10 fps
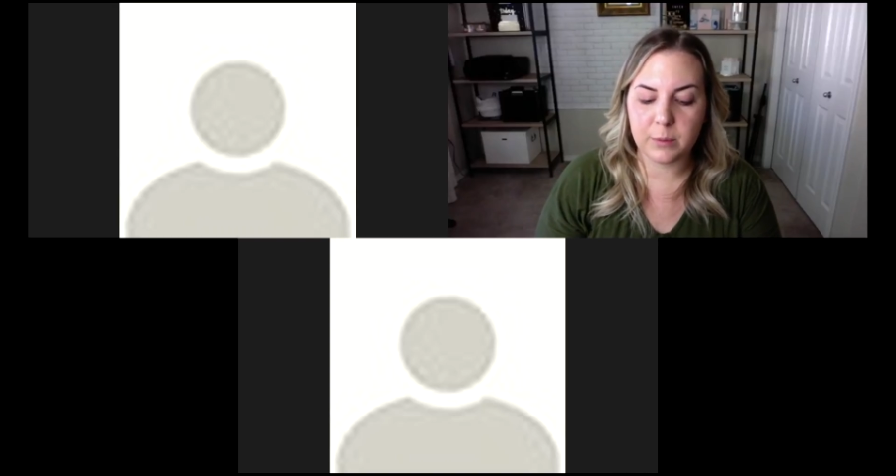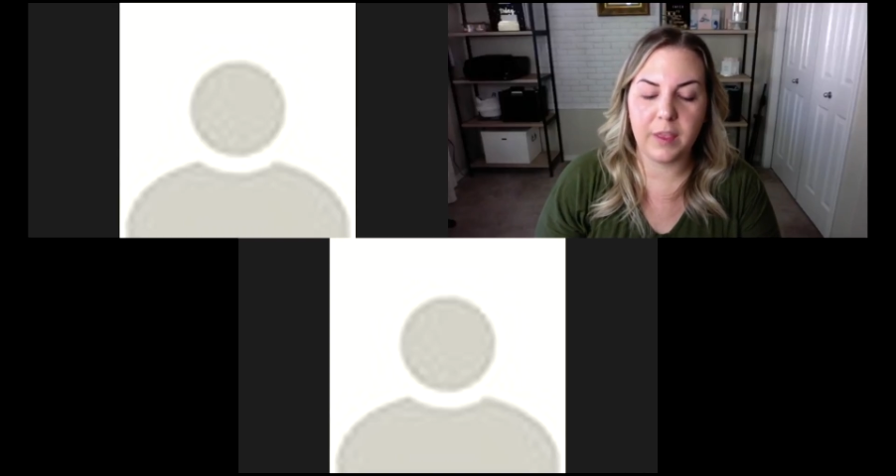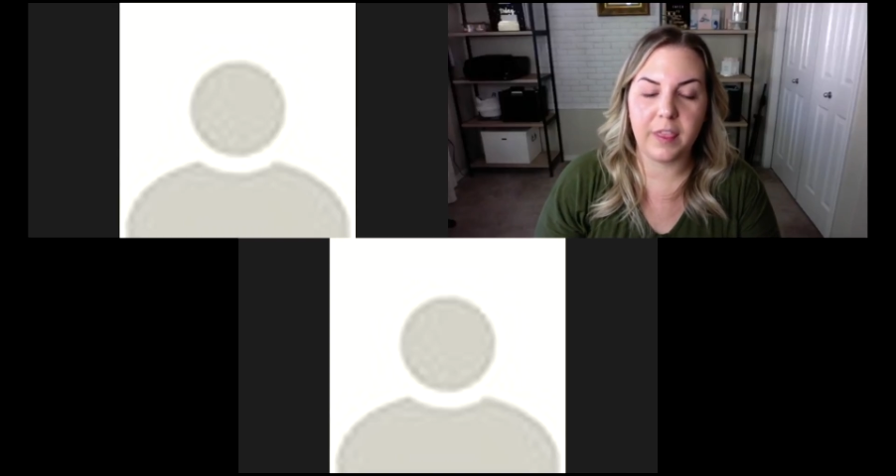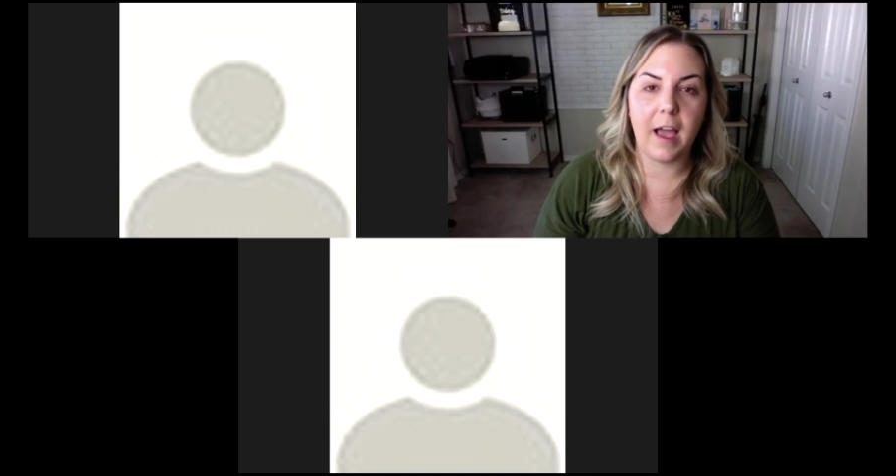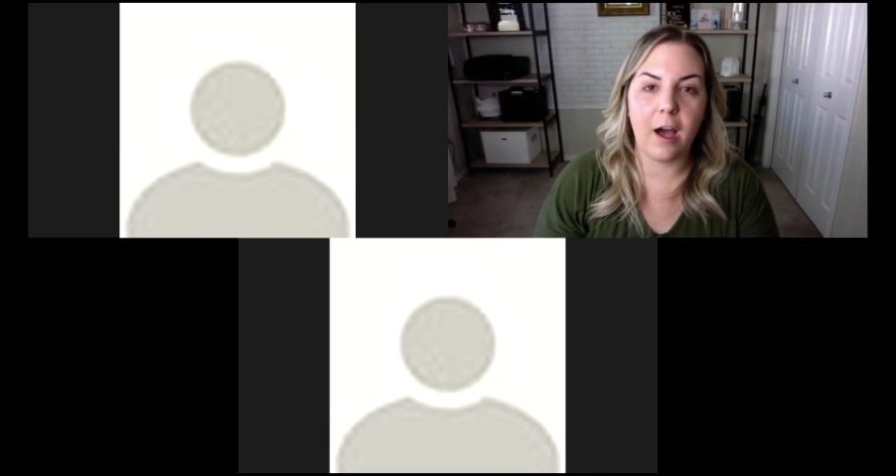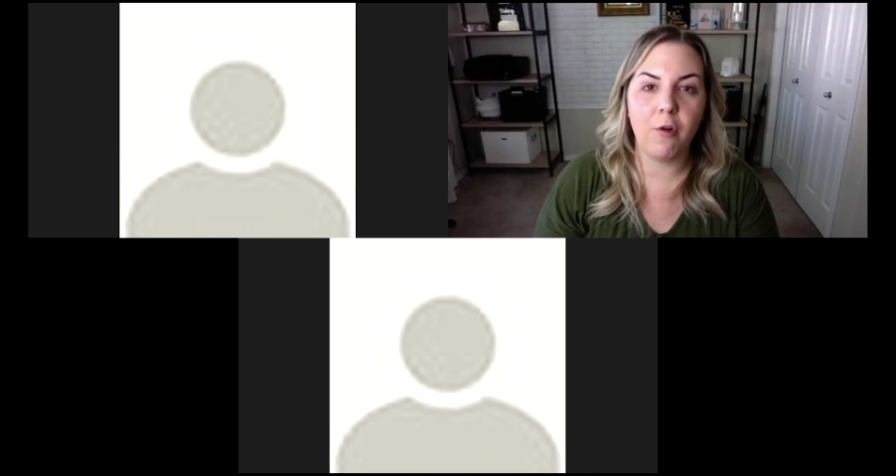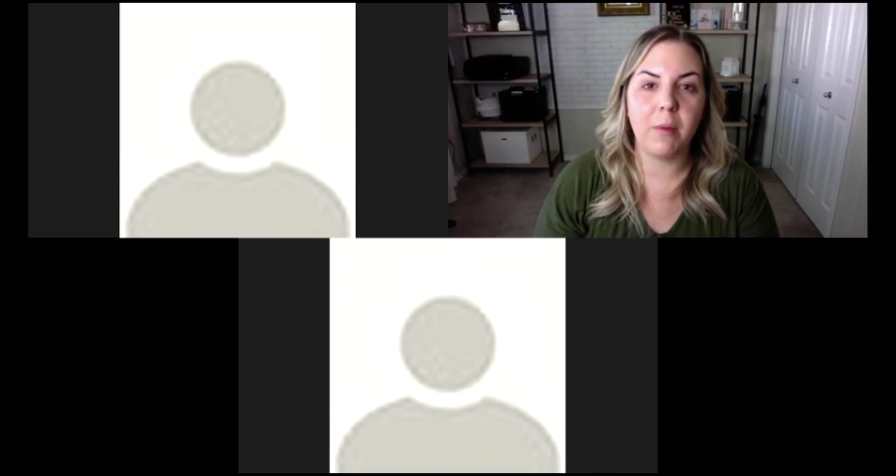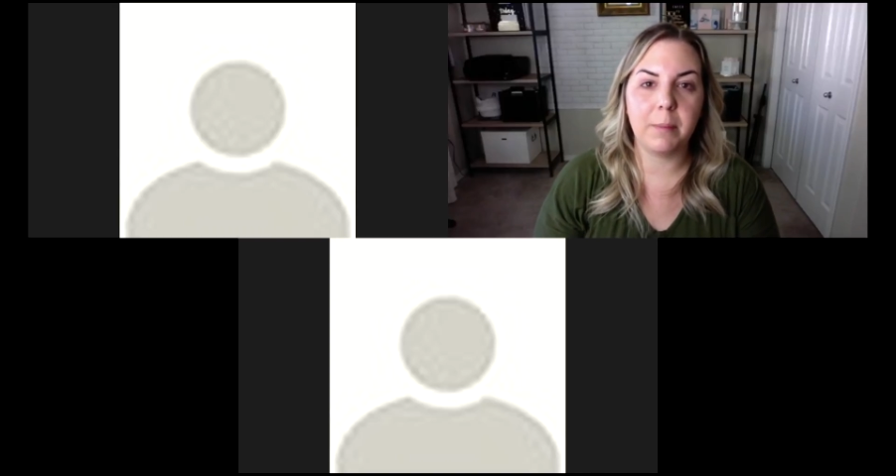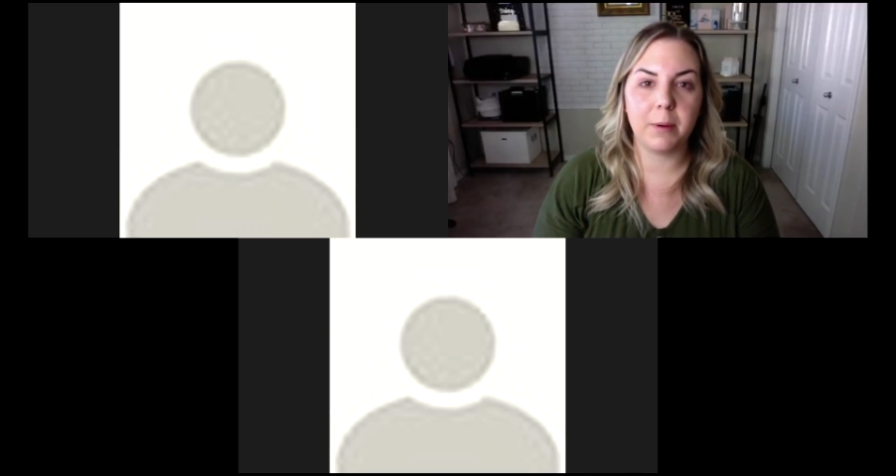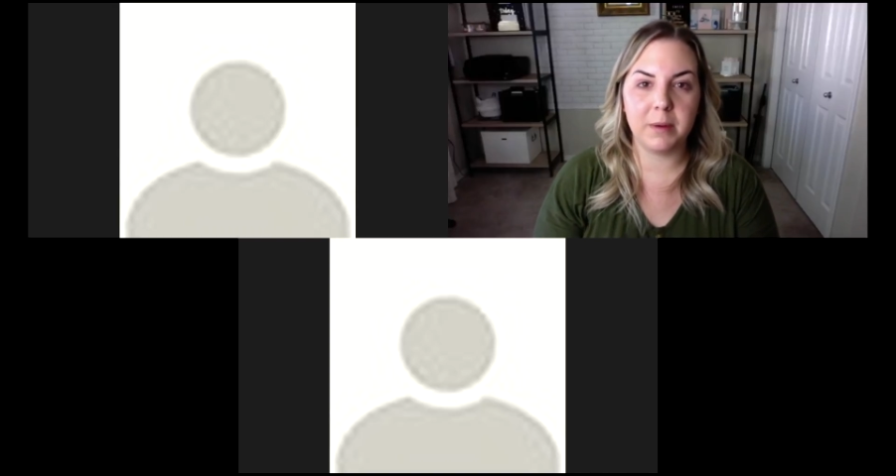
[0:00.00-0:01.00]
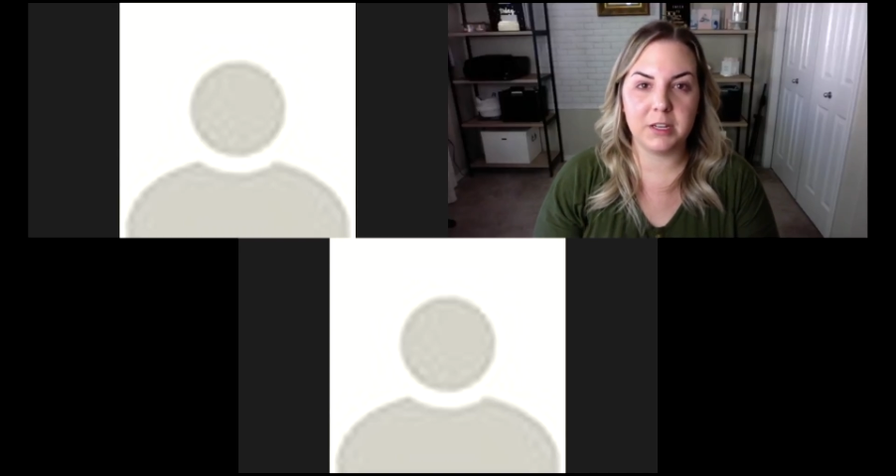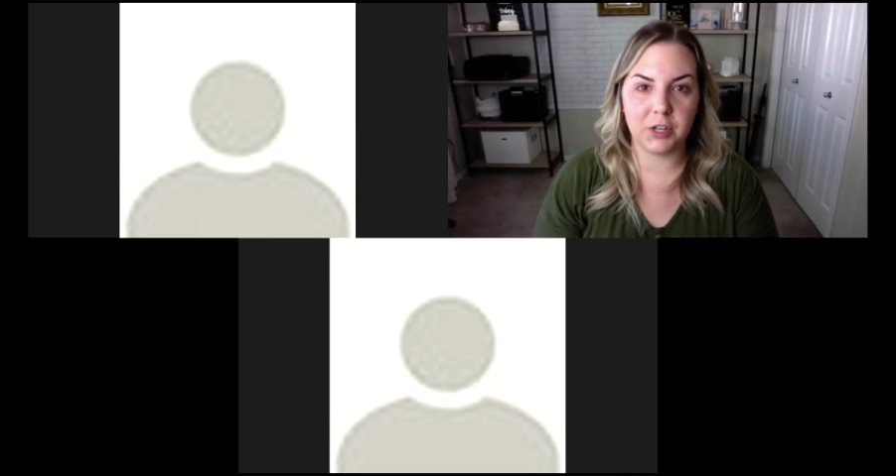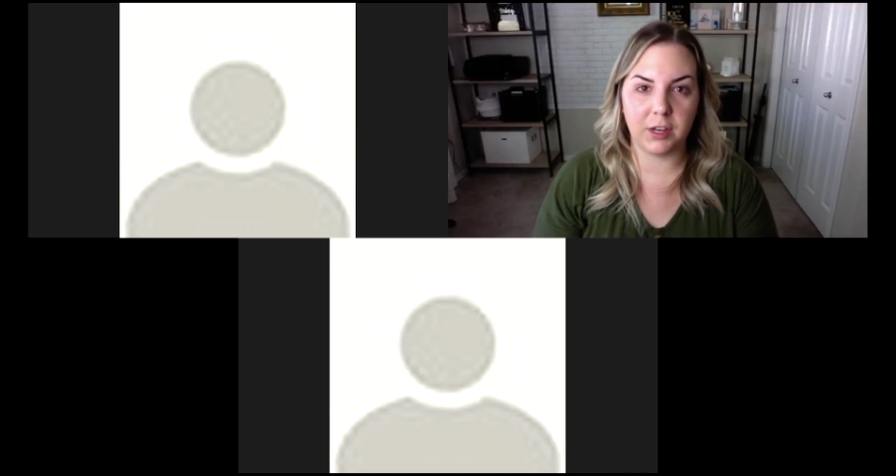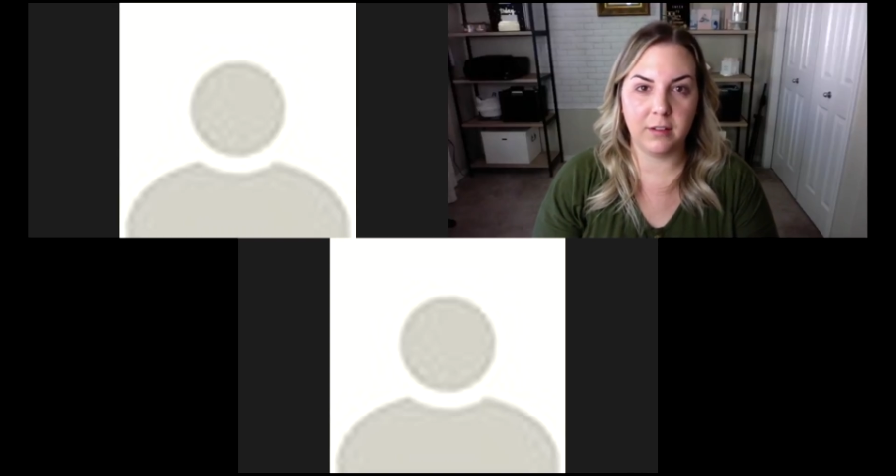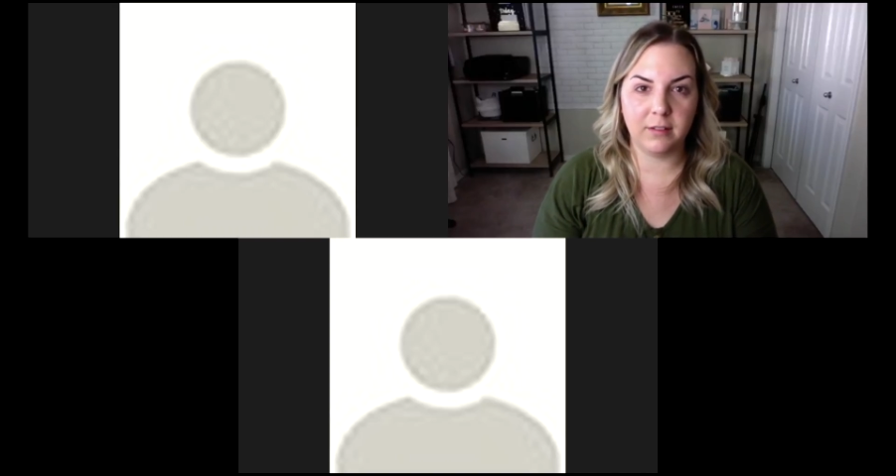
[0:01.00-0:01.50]
without my
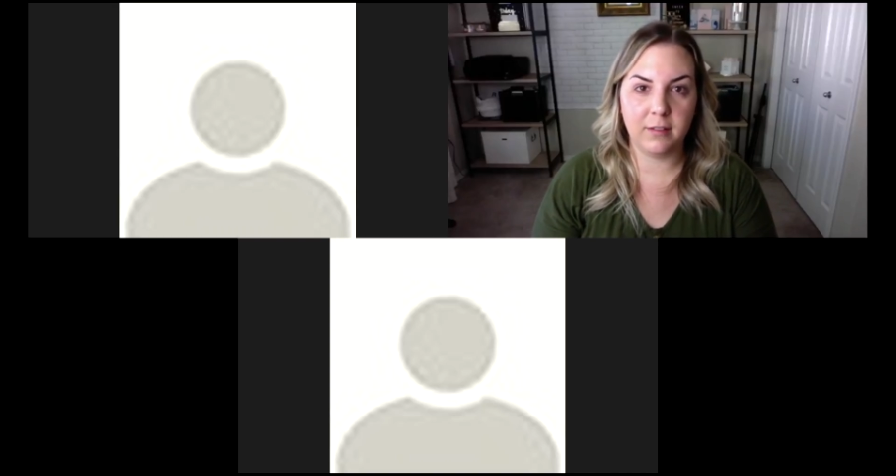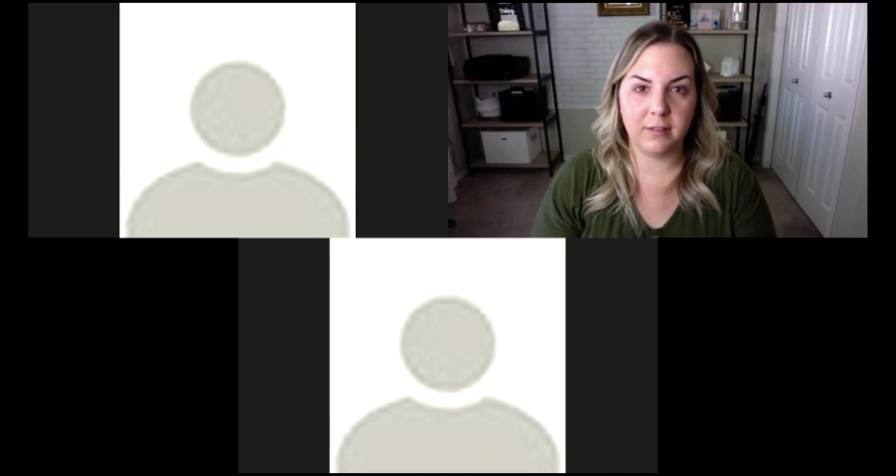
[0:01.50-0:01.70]
permission.